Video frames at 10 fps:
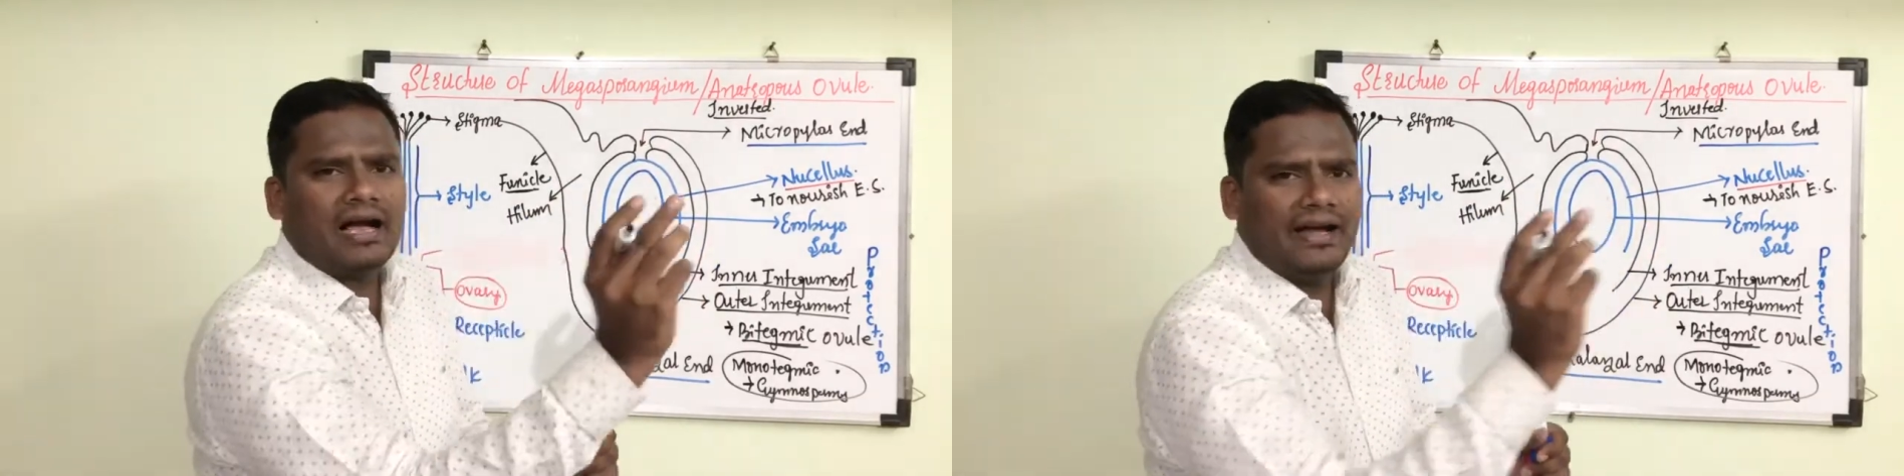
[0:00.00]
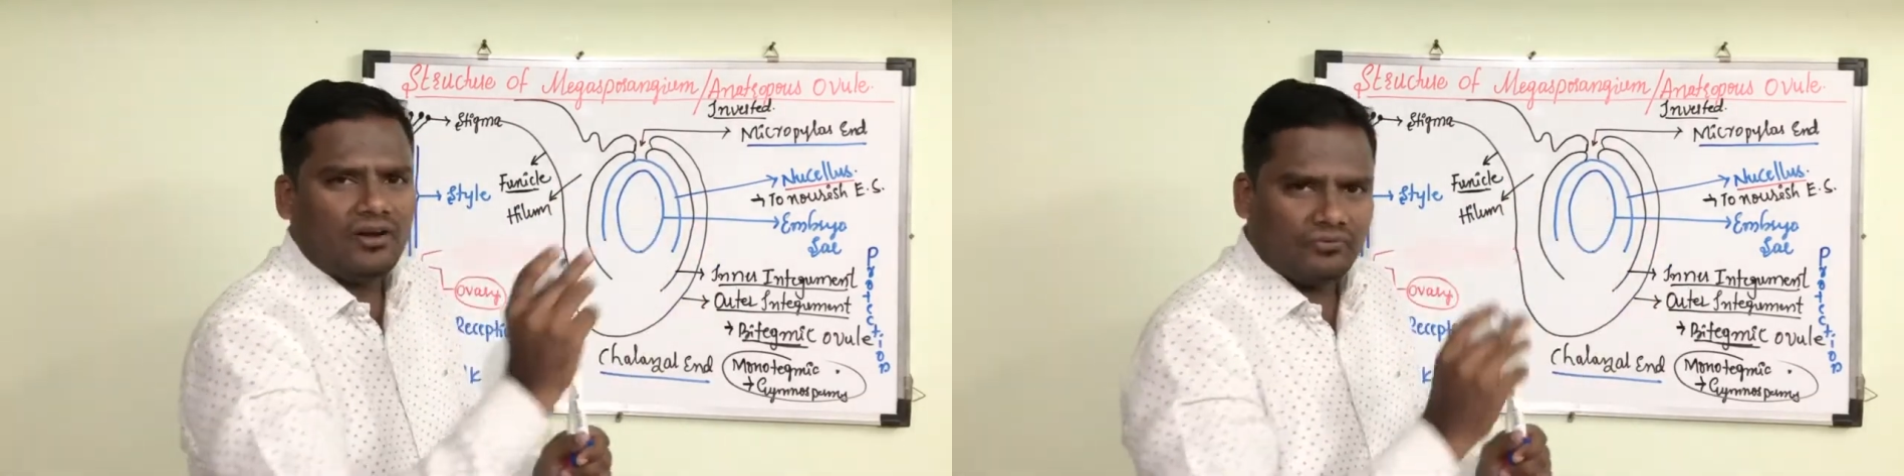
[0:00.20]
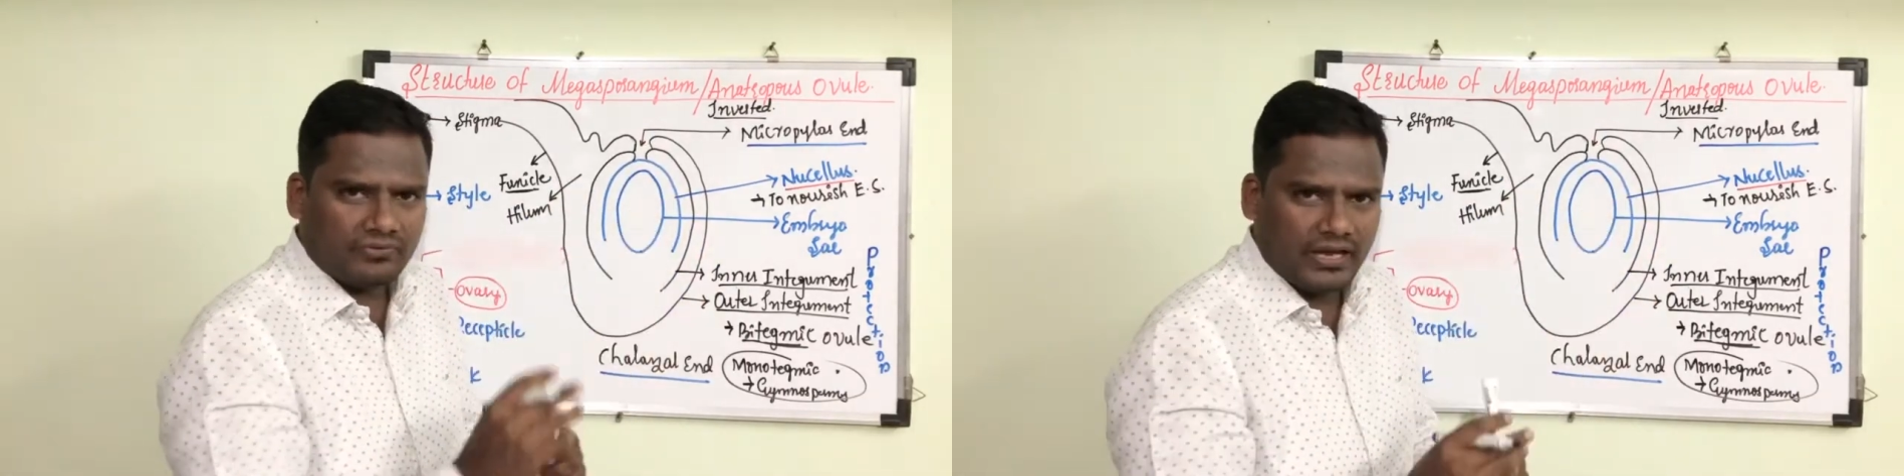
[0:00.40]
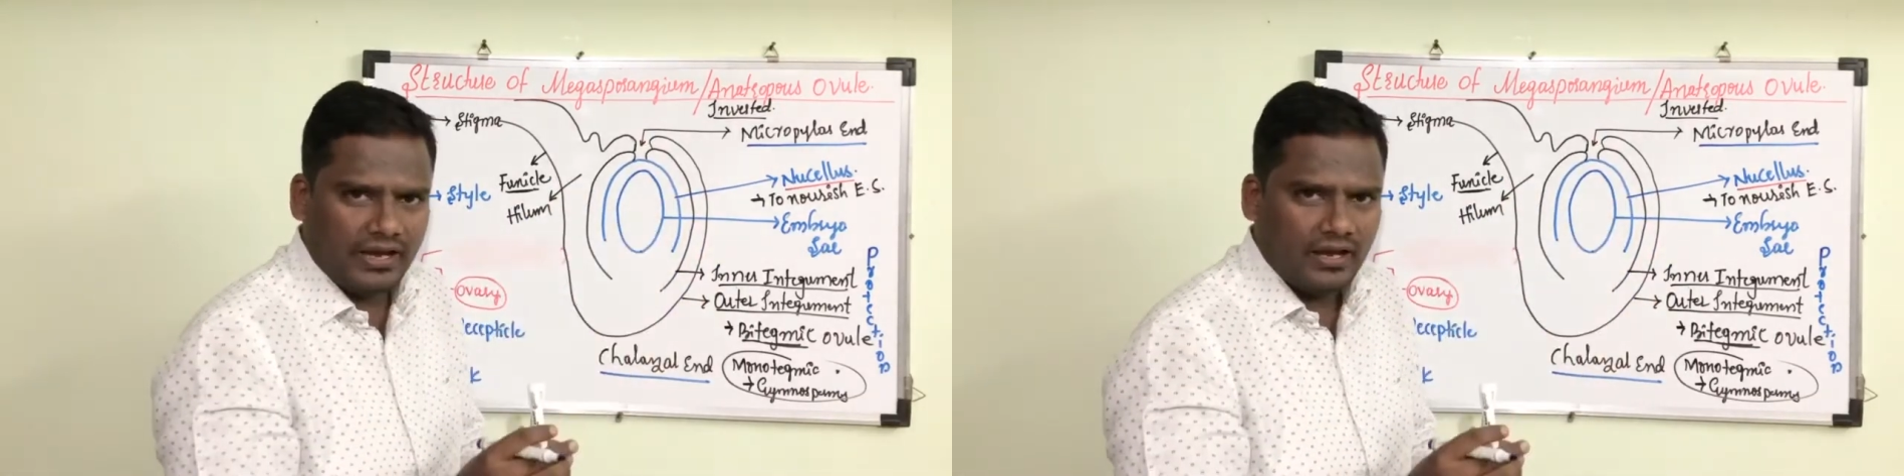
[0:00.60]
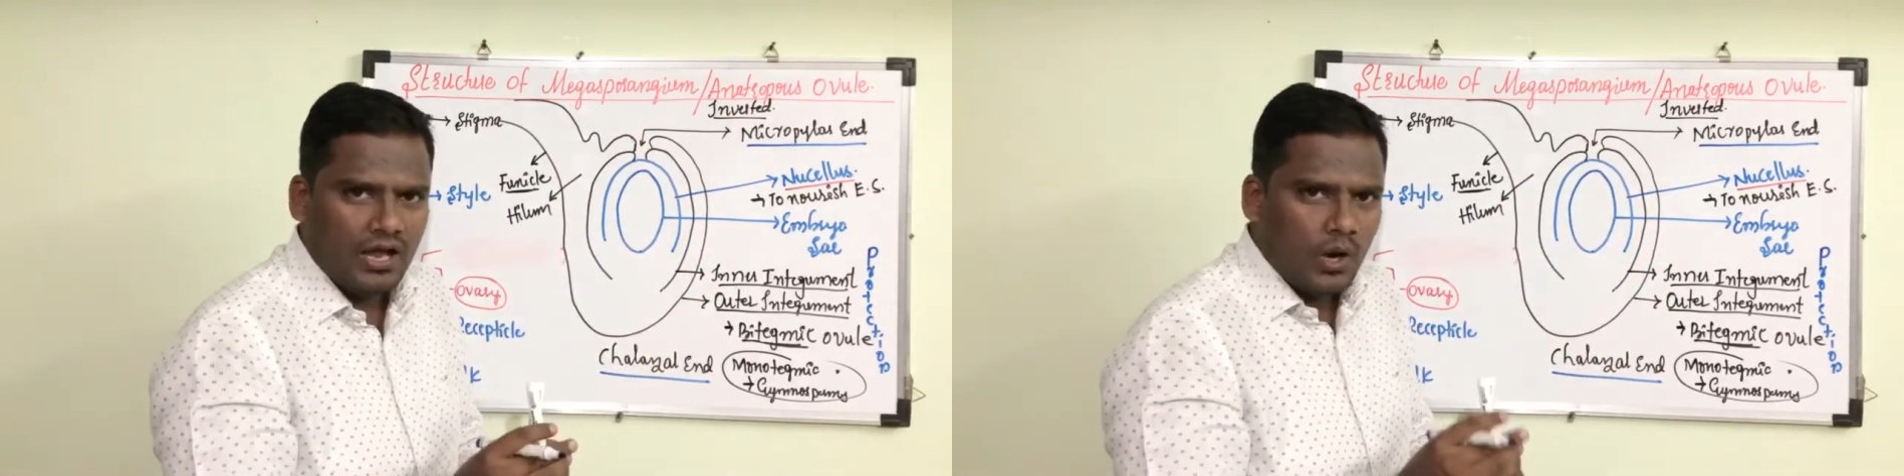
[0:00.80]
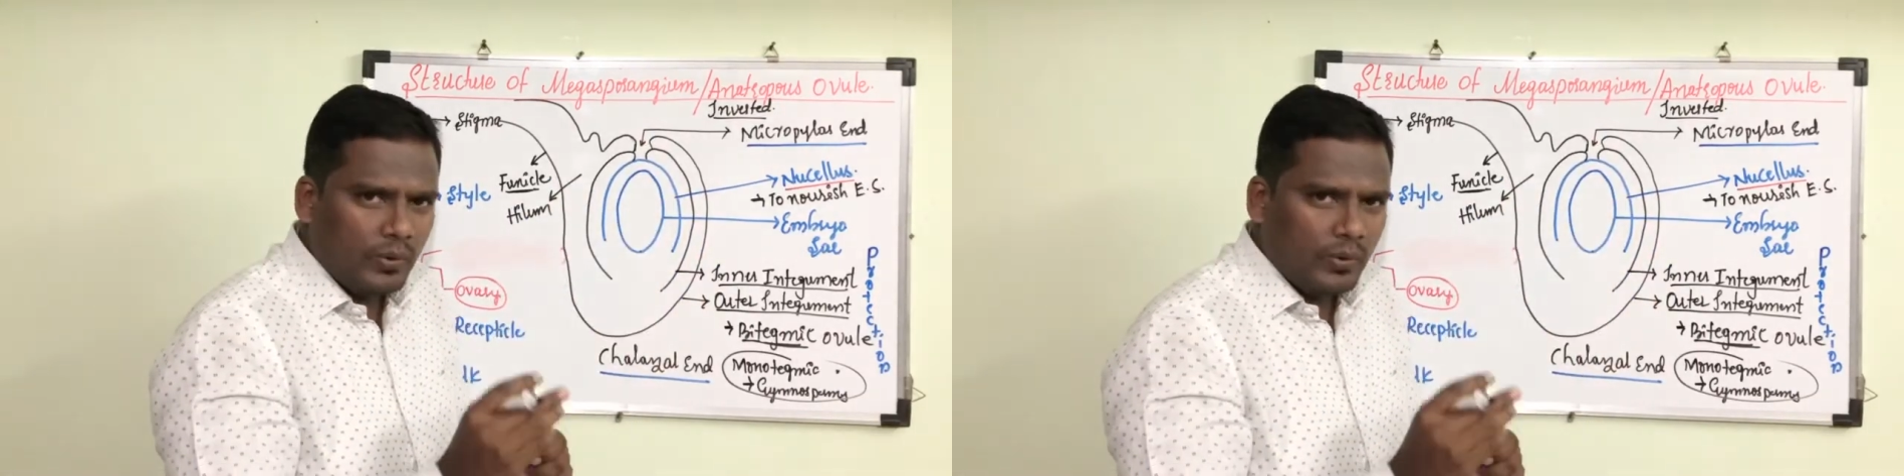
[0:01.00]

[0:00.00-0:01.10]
kind of thing,